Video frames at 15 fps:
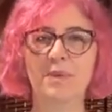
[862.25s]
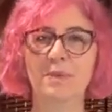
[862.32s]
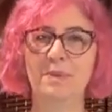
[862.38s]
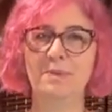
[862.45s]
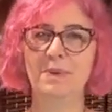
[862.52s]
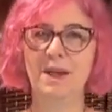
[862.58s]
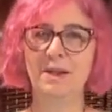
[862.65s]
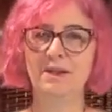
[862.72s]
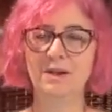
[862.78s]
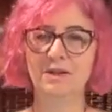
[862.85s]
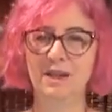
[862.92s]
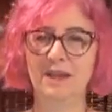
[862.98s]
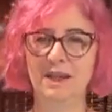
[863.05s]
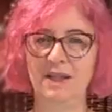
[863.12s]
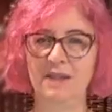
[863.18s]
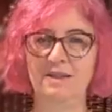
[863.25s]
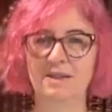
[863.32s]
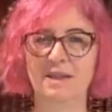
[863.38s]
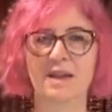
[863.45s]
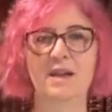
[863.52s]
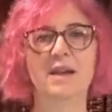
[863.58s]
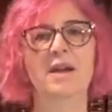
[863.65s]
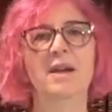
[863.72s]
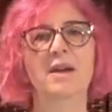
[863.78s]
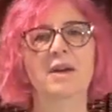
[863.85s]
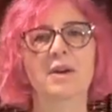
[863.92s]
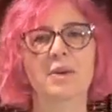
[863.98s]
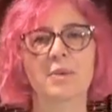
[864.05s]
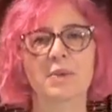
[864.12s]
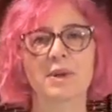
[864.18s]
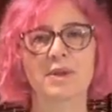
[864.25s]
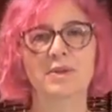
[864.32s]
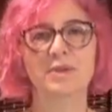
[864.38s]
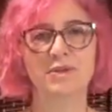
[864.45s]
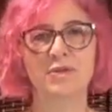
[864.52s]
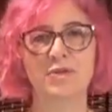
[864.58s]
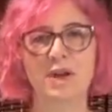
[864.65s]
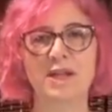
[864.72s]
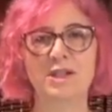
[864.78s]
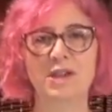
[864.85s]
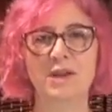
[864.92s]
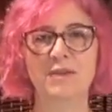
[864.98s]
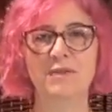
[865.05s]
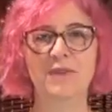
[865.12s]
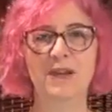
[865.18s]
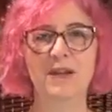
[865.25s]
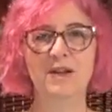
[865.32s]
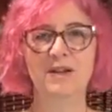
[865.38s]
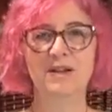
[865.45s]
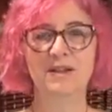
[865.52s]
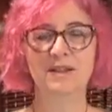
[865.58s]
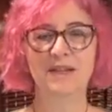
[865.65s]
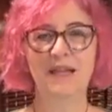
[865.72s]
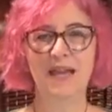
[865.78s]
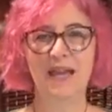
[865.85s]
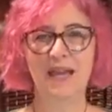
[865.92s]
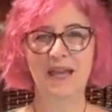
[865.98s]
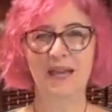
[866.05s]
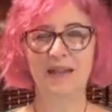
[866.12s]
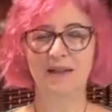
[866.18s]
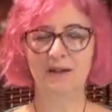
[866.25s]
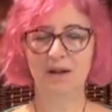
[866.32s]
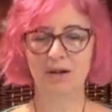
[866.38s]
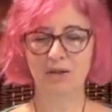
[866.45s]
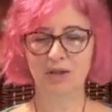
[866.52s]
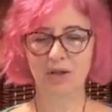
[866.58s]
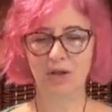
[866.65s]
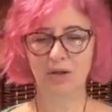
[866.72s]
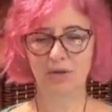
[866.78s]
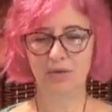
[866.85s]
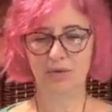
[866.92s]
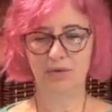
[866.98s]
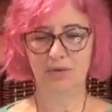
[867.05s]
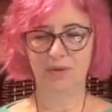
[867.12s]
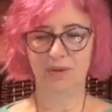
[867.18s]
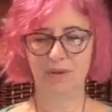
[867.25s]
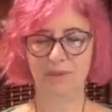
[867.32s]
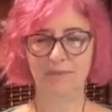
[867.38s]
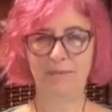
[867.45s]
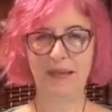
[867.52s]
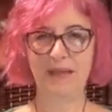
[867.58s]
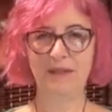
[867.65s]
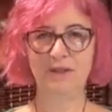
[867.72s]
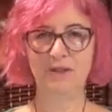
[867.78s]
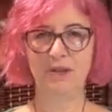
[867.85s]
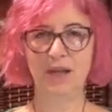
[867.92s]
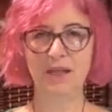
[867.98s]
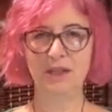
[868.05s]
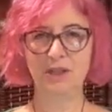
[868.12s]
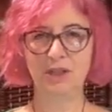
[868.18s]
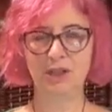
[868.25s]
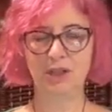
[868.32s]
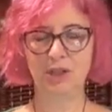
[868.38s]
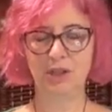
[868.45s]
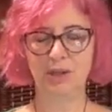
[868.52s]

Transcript: We bend our knees. We stretch our fingers and our toes. Mega stretch.